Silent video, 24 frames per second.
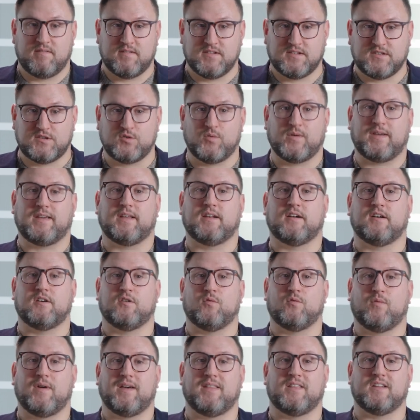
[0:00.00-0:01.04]
doing it in a
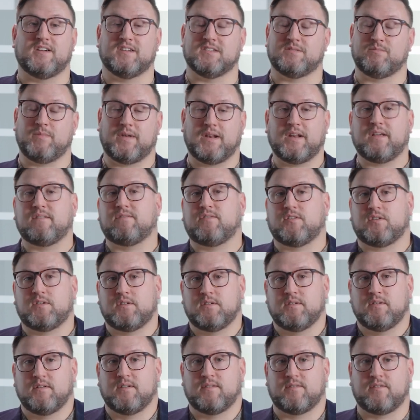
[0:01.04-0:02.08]
way that is
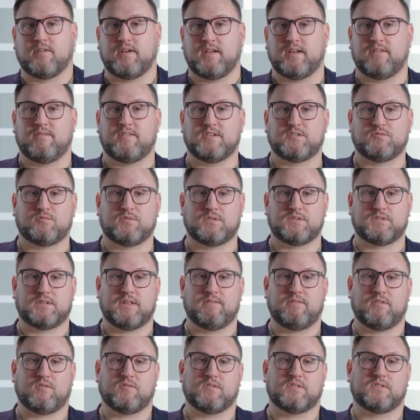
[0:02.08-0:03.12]
meaningful for individuals
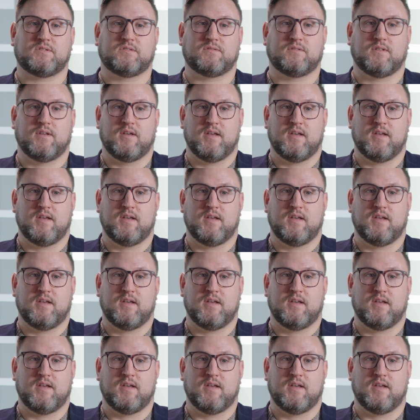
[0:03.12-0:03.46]
living with